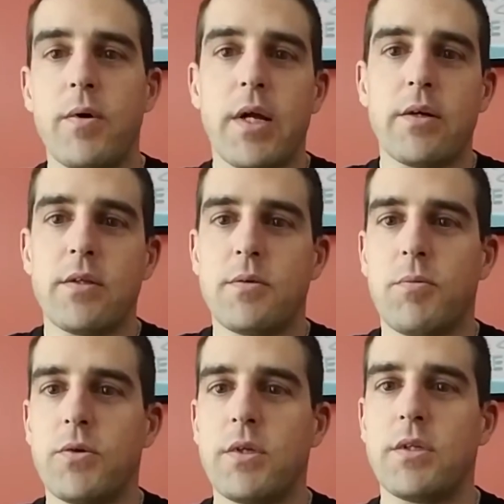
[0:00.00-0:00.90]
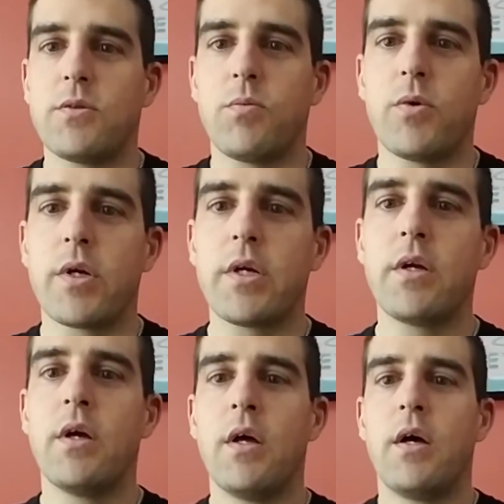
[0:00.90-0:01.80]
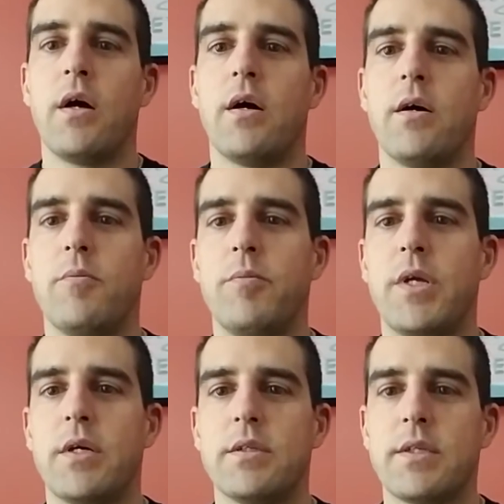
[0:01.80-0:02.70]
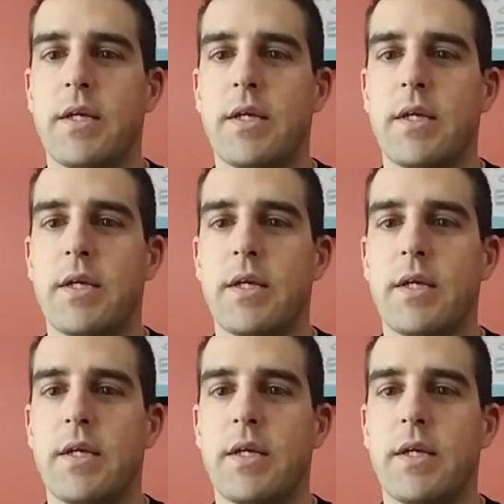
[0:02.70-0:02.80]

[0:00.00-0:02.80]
workouts, it's mostly just water because,